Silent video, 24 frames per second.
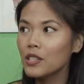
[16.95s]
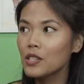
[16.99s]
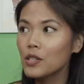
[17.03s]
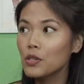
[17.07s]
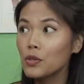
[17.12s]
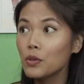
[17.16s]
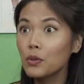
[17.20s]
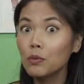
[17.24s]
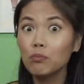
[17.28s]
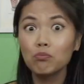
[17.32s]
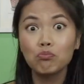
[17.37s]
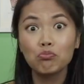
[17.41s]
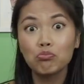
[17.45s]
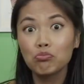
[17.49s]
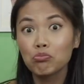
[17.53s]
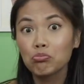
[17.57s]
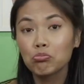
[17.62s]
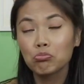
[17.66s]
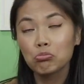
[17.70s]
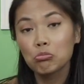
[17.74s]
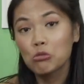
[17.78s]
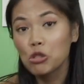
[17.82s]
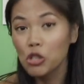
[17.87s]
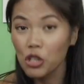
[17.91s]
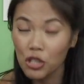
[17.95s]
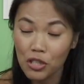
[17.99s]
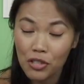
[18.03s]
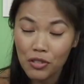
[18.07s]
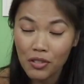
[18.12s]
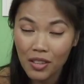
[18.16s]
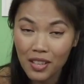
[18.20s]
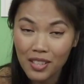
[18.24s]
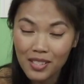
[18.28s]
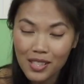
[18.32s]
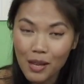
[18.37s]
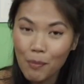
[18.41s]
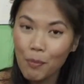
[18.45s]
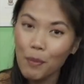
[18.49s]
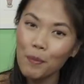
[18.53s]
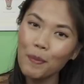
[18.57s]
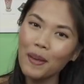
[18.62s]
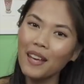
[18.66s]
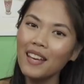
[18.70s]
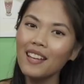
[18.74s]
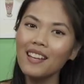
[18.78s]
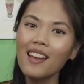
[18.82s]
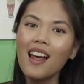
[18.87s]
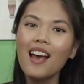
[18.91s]
to change things up a
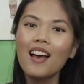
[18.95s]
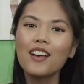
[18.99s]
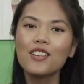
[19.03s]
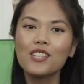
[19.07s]
bit.